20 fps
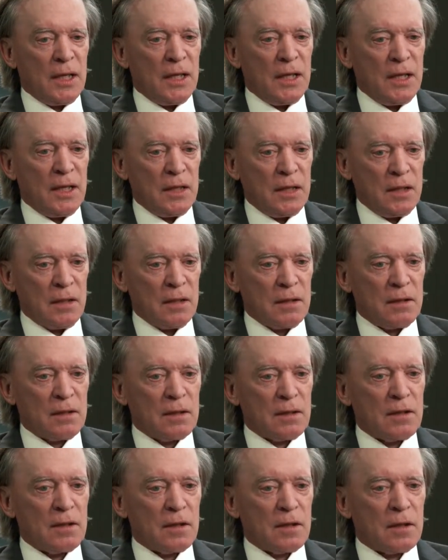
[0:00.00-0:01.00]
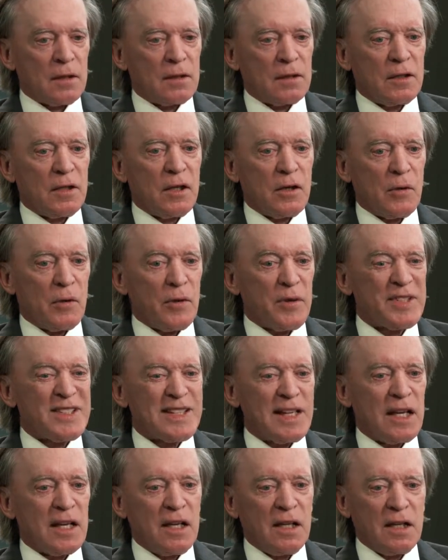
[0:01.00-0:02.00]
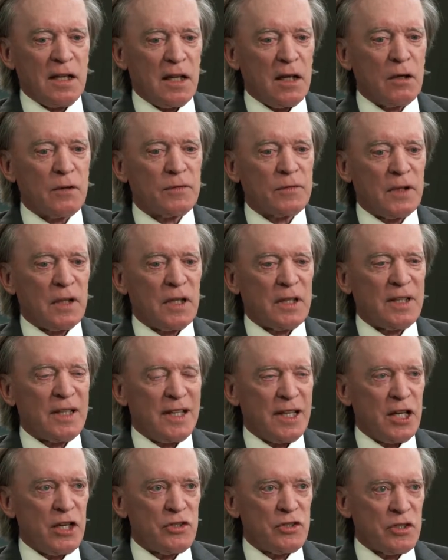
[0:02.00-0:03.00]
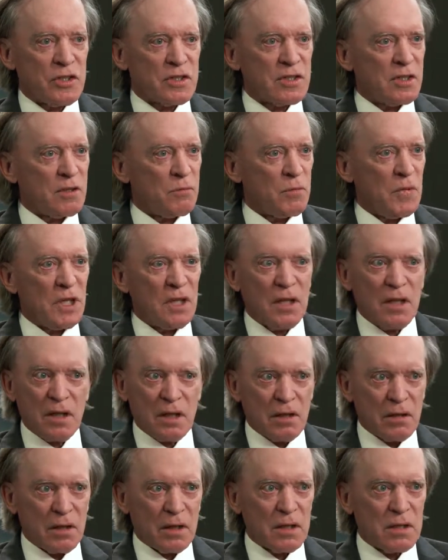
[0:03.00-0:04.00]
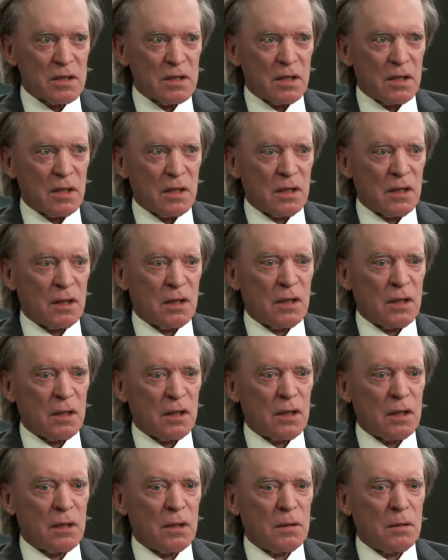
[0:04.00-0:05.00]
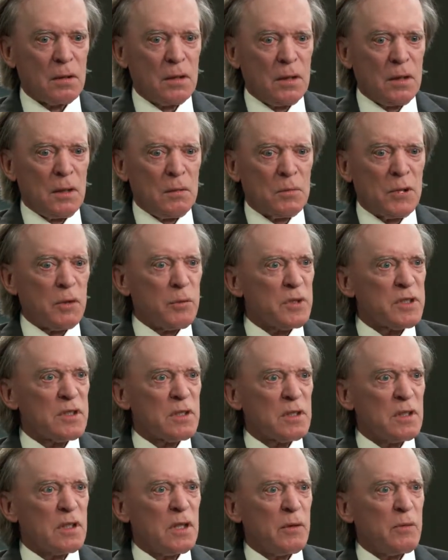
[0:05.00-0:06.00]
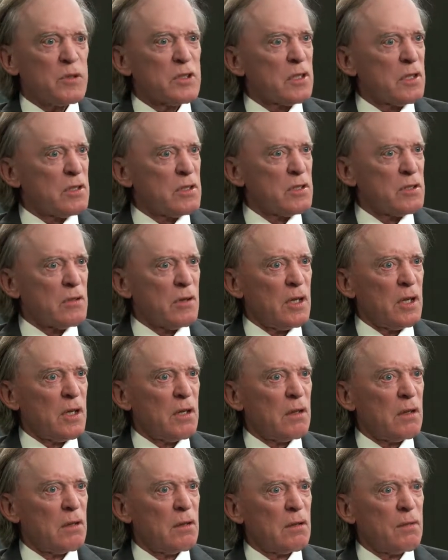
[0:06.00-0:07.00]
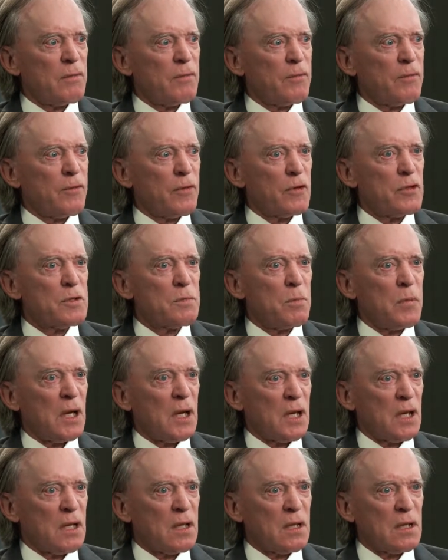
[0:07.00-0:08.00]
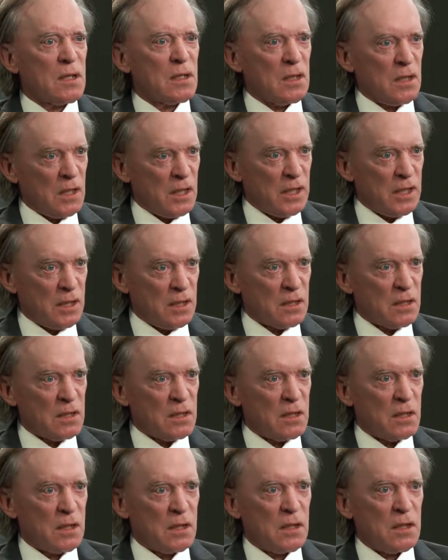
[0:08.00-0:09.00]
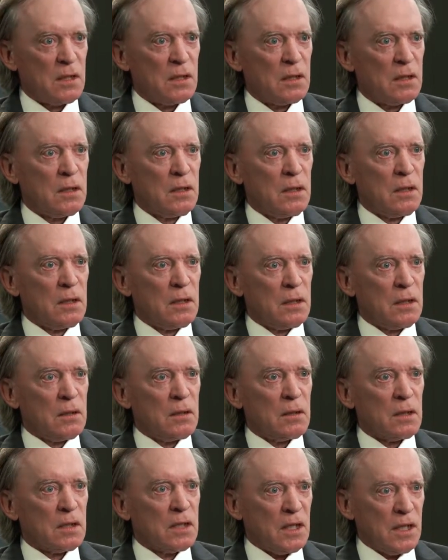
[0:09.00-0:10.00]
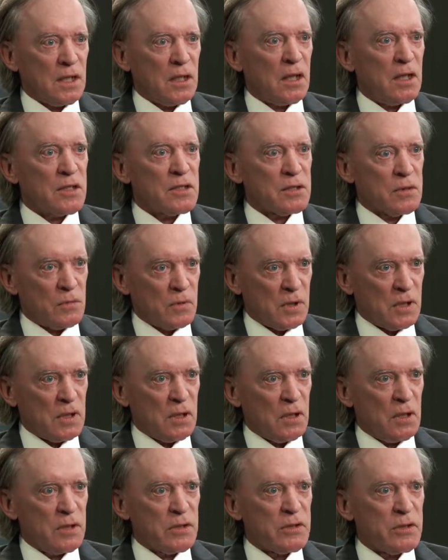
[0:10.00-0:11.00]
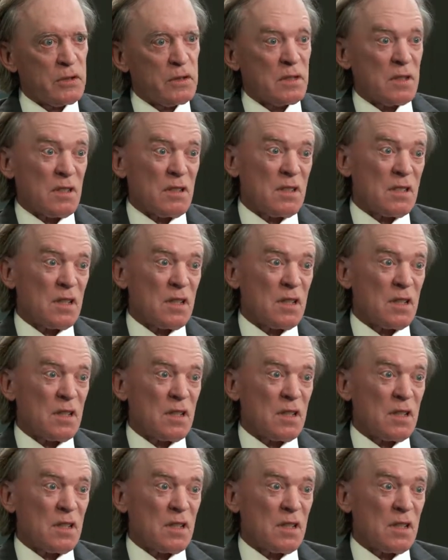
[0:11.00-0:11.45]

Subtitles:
And it was adding alpha at the edges in many areas, and but it was constrained first by client guidelines and regulations, and